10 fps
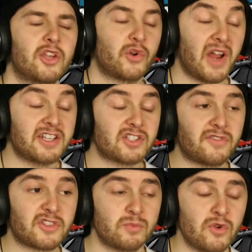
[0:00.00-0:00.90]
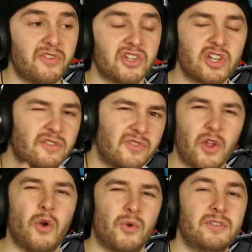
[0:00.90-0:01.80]
The creators of this movie should have
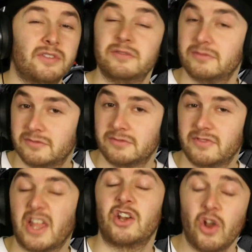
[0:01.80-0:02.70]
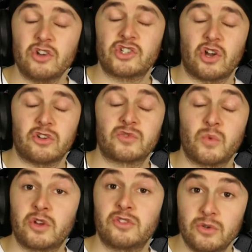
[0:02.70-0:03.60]
known that long shots
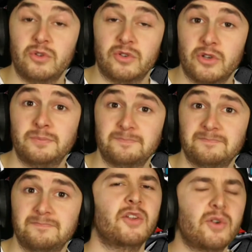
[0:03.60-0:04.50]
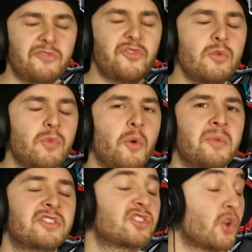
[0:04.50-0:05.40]
work too, you know. There were a few moments